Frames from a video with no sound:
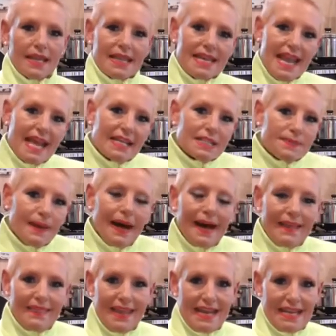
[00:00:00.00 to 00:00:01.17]
The next
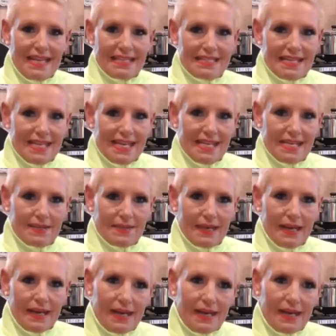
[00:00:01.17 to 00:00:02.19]
part then is the